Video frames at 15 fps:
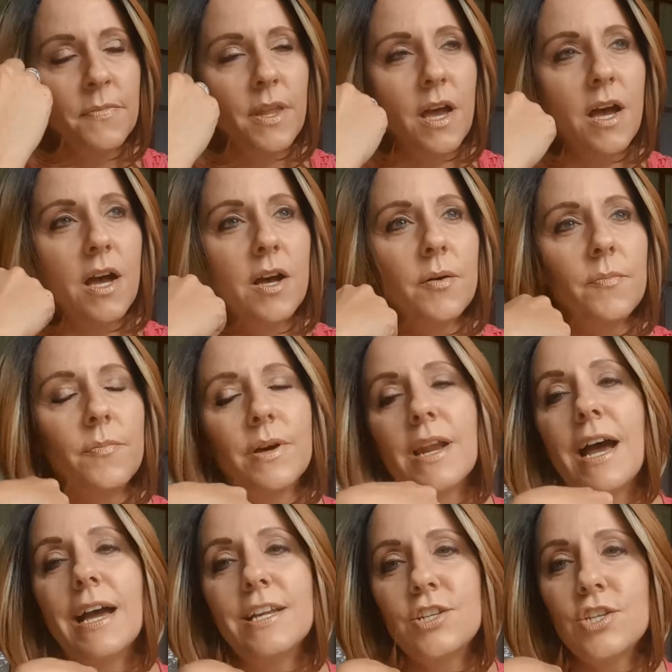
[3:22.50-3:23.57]
but
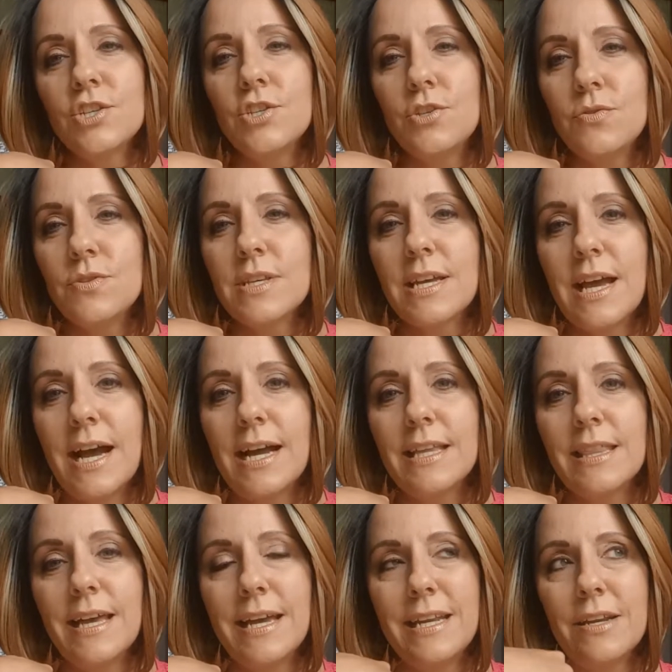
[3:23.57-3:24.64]
I just use a
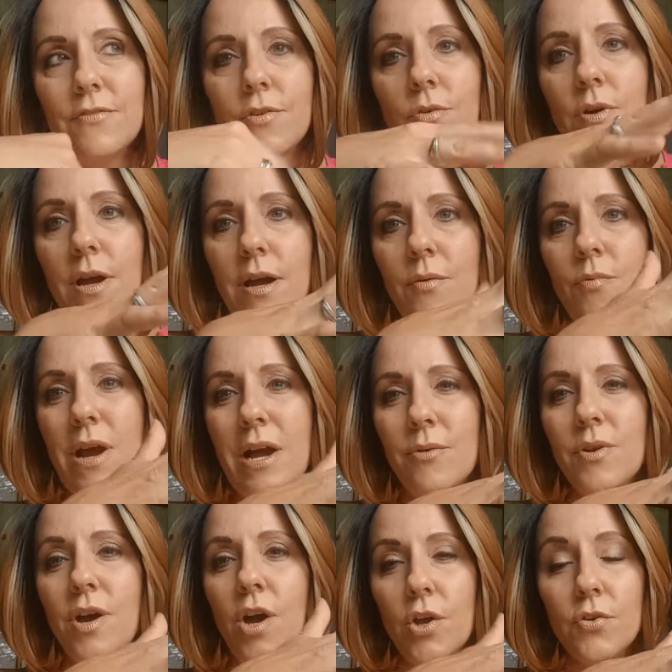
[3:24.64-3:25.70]
guideline of around
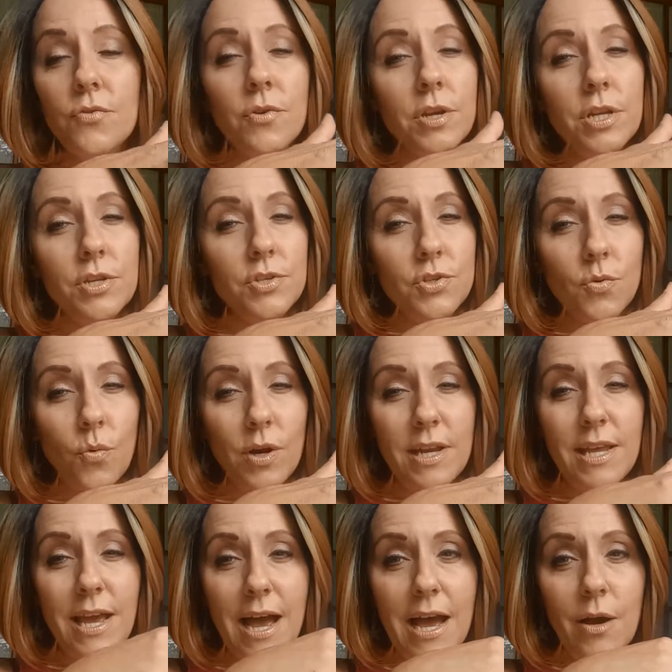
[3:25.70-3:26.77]

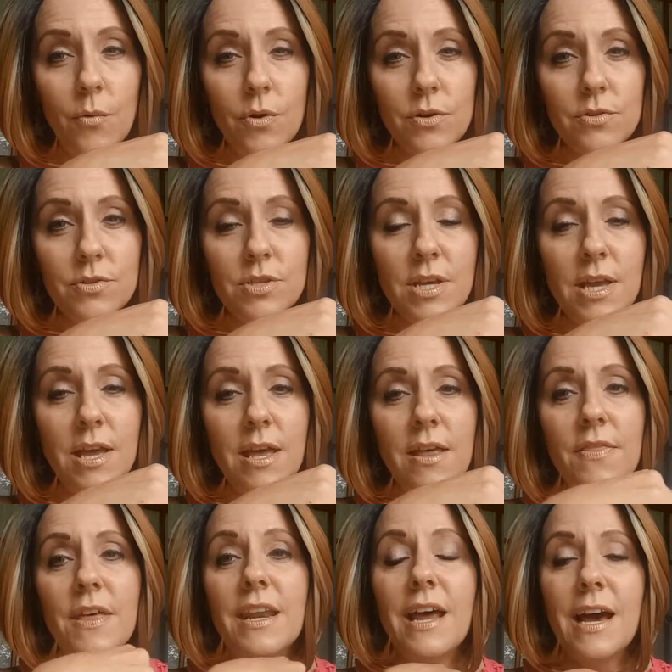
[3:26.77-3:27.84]
120 hours.
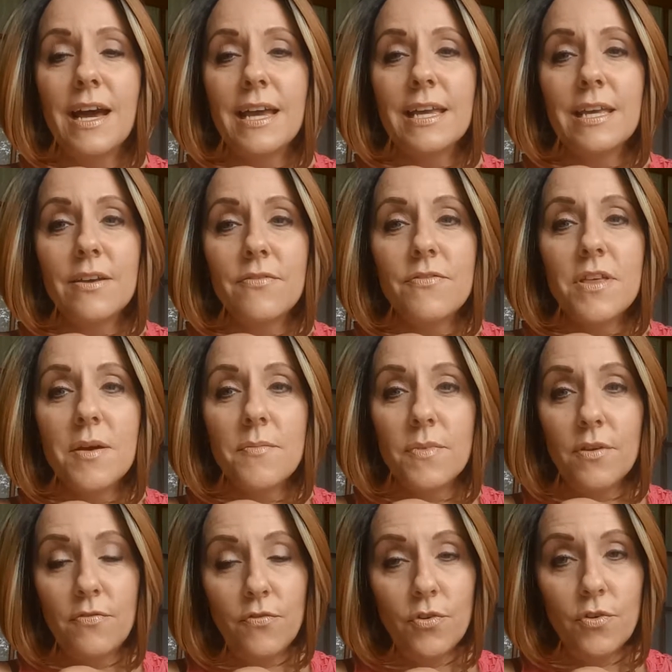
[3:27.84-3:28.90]
Then I give them
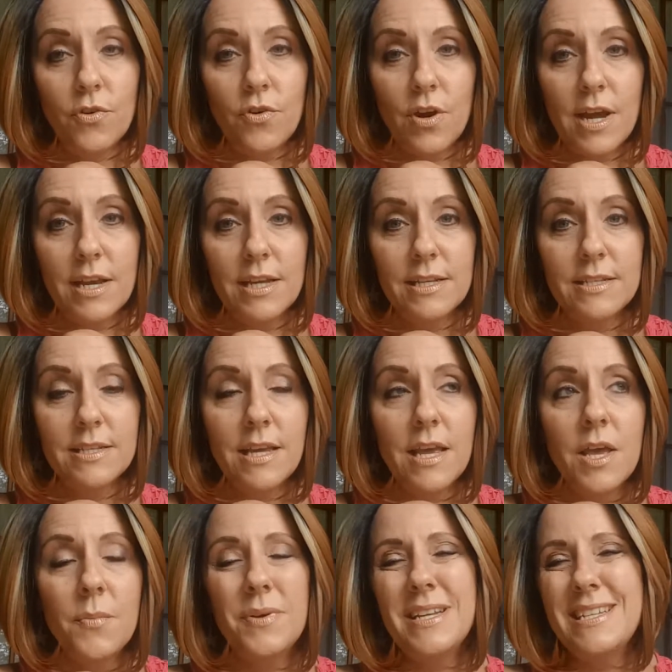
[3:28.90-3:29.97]
the full credit,
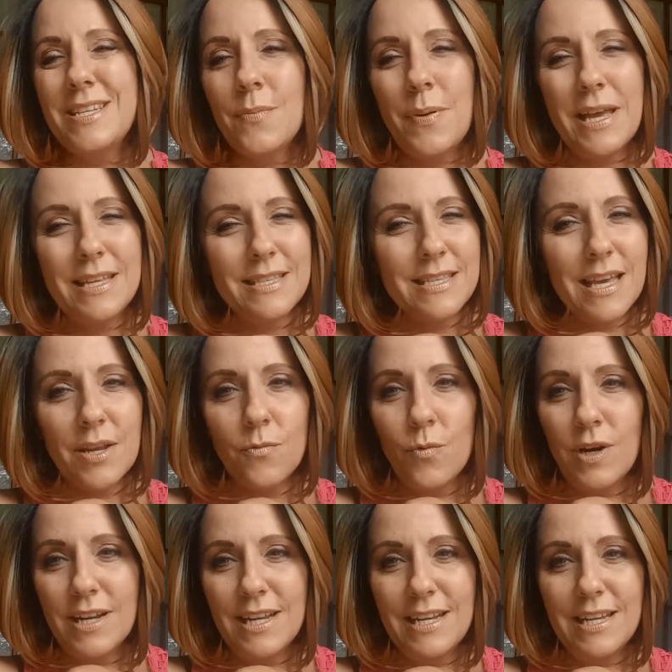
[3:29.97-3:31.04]
but it depends on
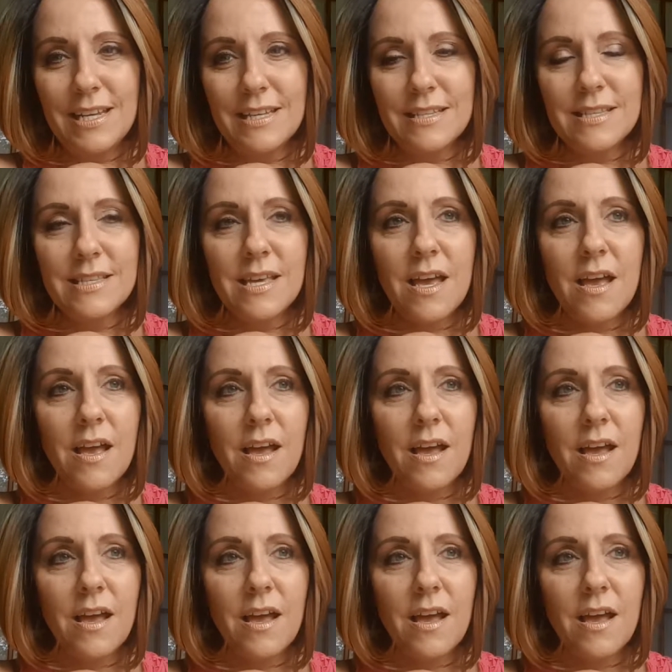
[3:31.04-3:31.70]
what it is.